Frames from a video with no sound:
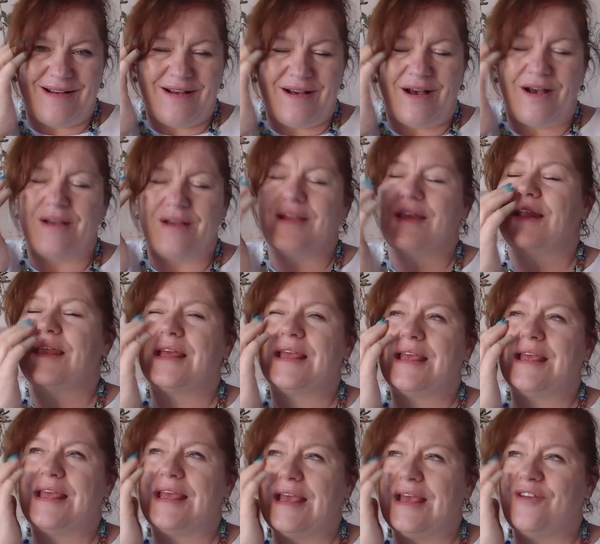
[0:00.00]
I'm going to
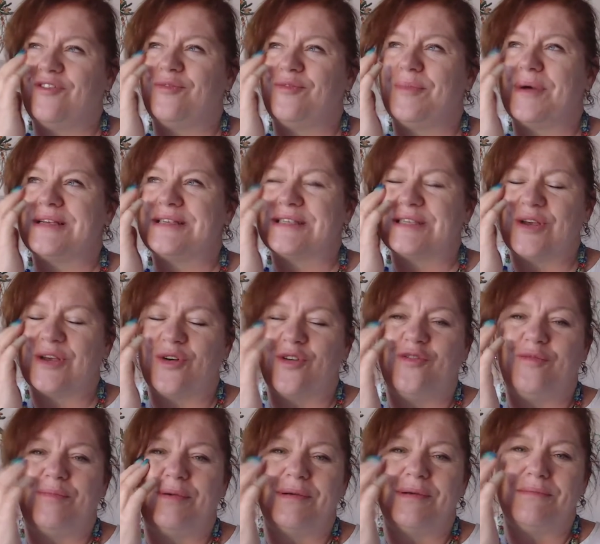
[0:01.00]
give
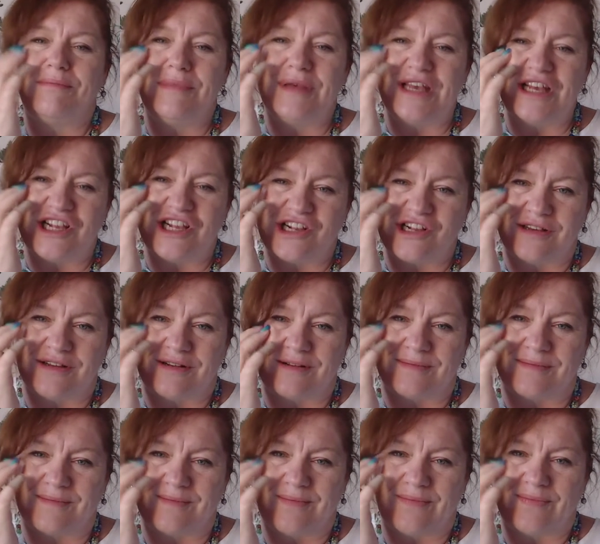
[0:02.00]
myself
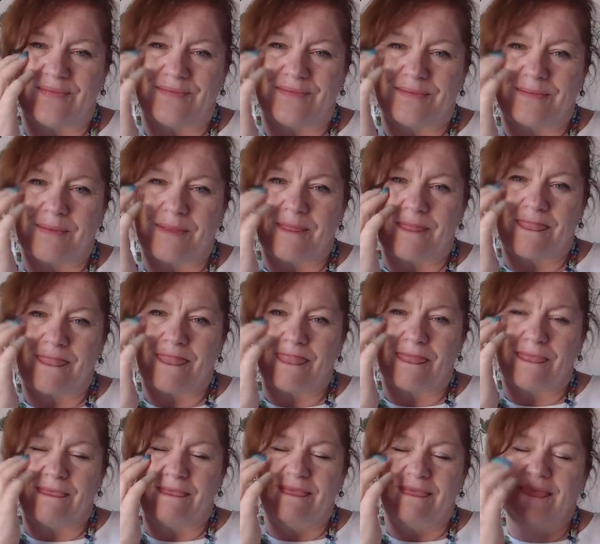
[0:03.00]
permission
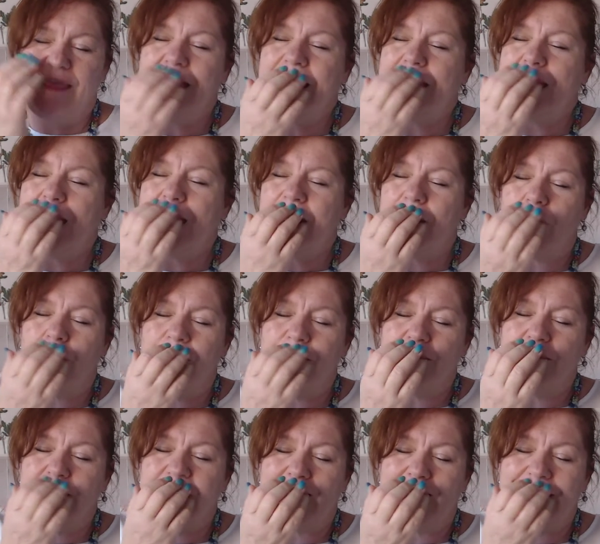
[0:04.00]
to get
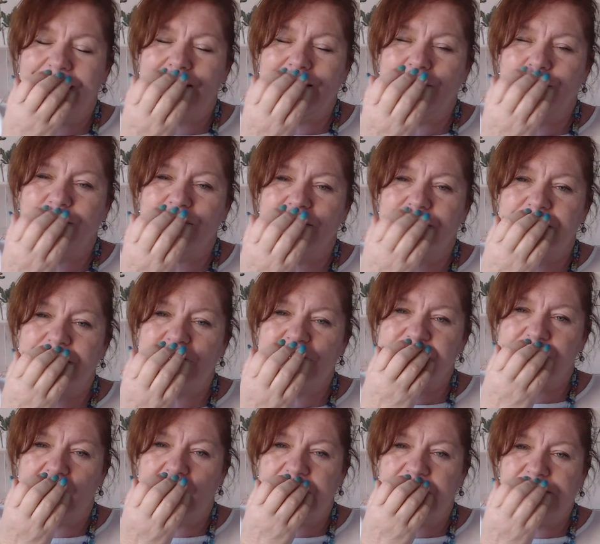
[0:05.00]
okay with the
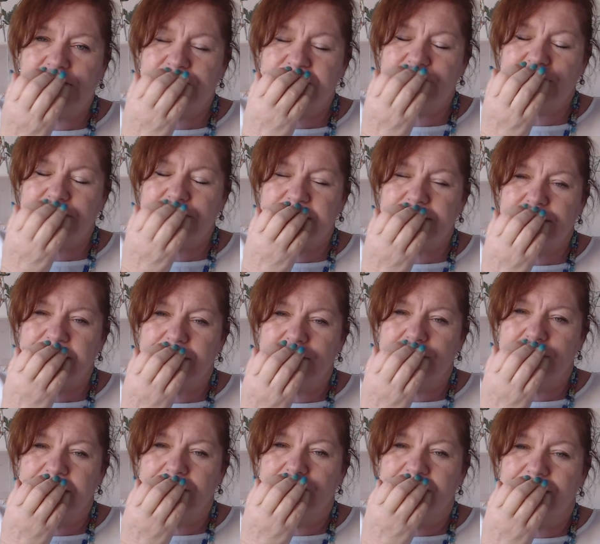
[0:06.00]
changes,
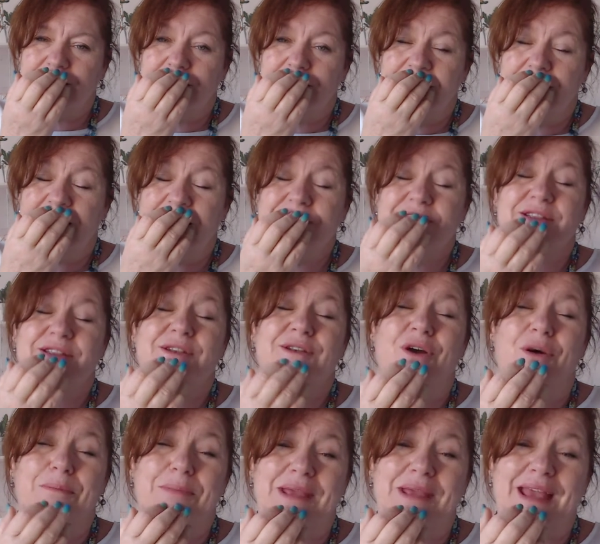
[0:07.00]
and to
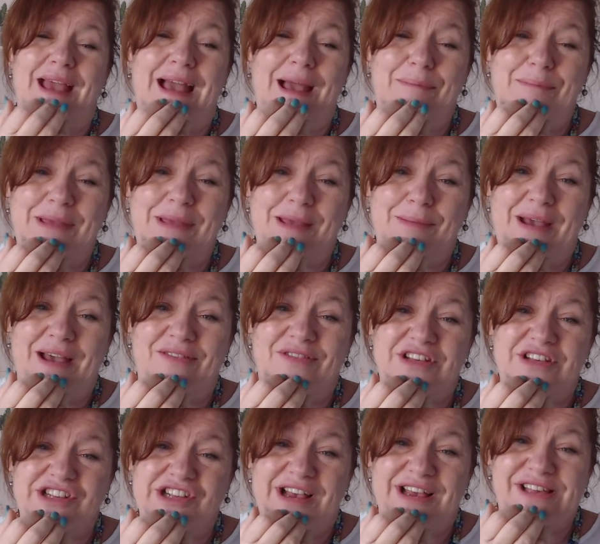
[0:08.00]
not be happy about the
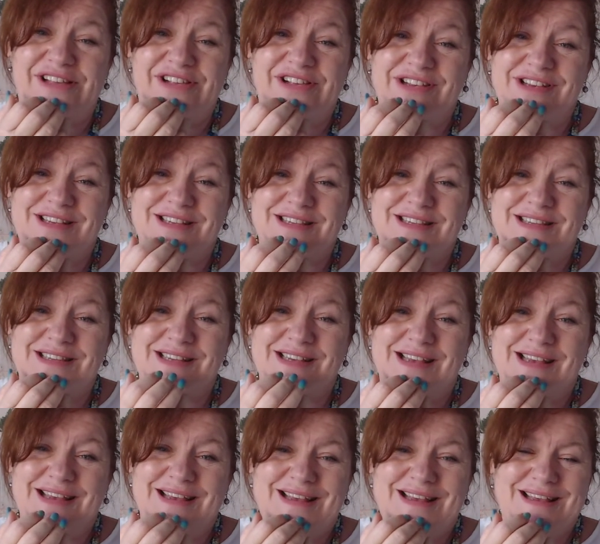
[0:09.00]
changes,
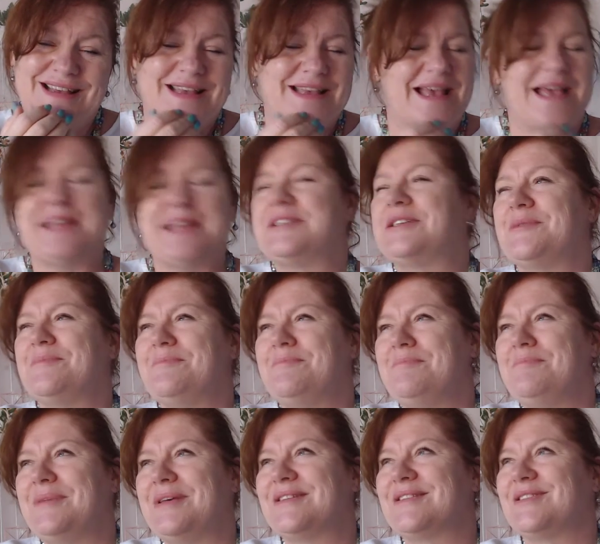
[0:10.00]
and to
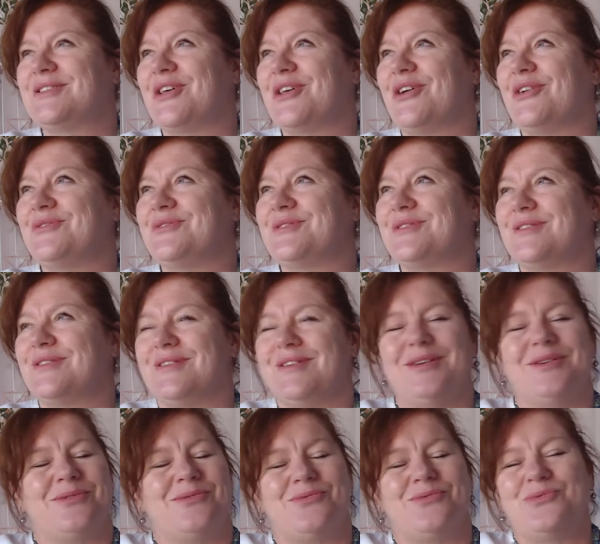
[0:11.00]
miss those
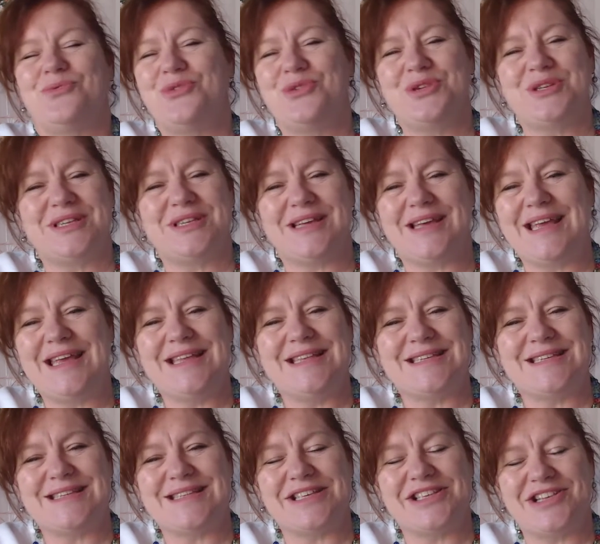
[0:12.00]

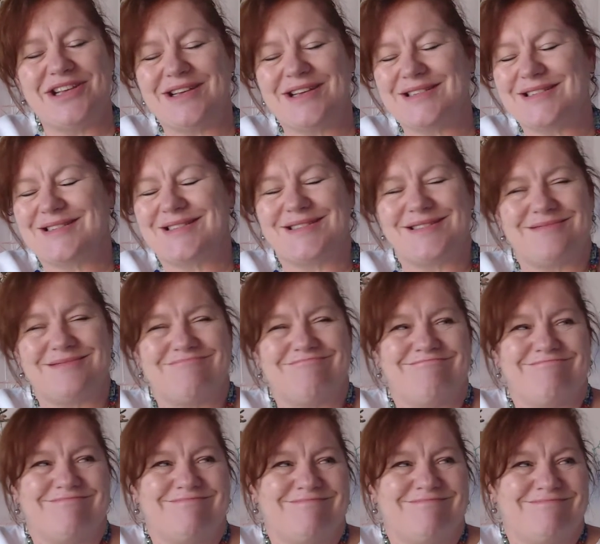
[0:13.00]
routines that just
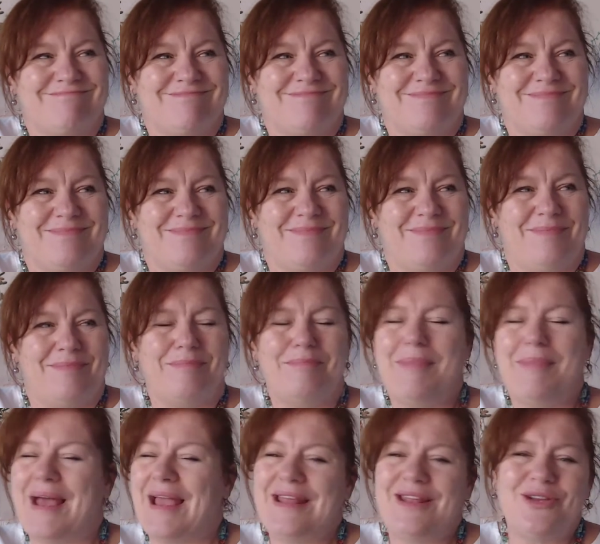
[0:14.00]

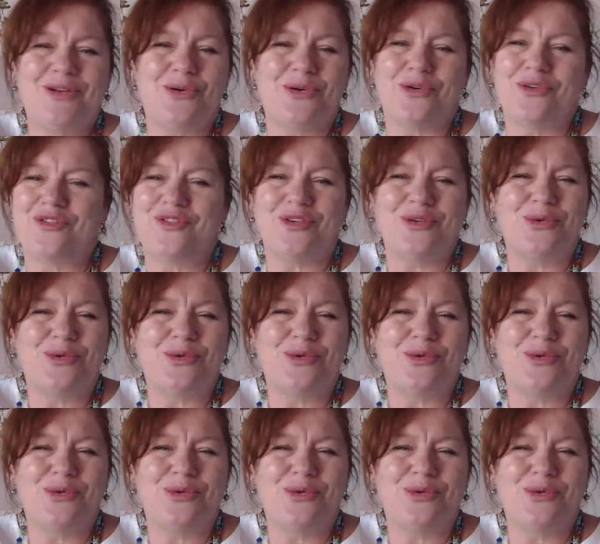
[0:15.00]
made it all feel